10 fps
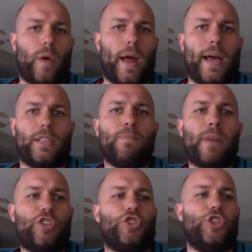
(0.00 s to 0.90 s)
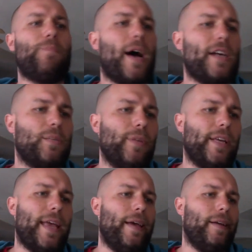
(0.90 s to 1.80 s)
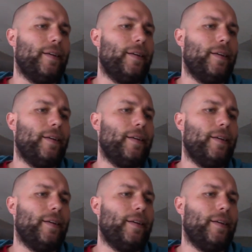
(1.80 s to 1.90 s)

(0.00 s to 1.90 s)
as much as she possibly can.